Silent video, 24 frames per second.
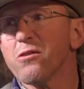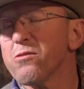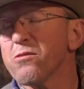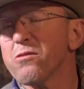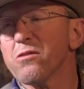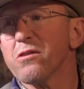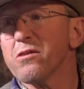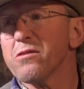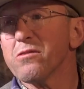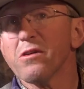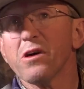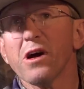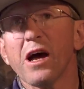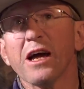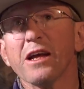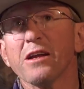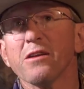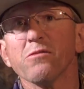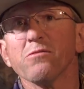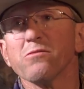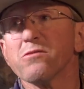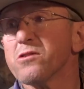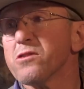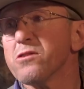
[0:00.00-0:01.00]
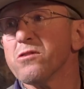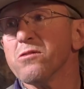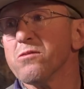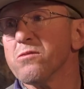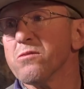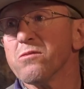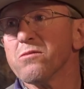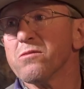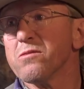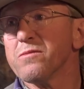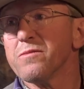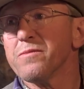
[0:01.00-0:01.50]
don't
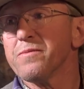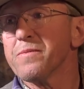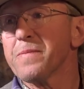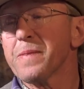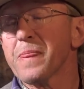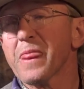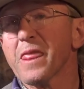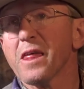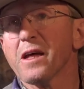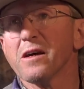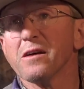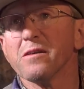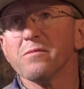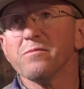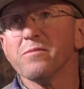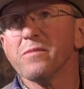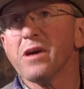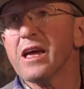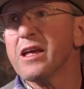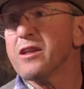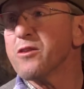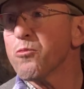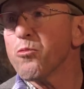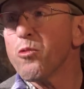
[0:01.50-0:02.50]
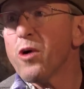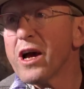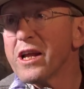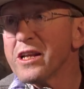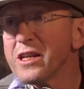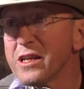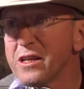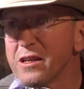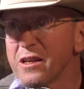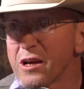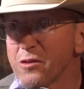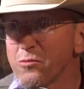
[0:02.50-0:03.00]
know. And why
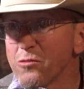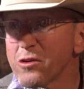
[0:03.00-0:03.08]
didn't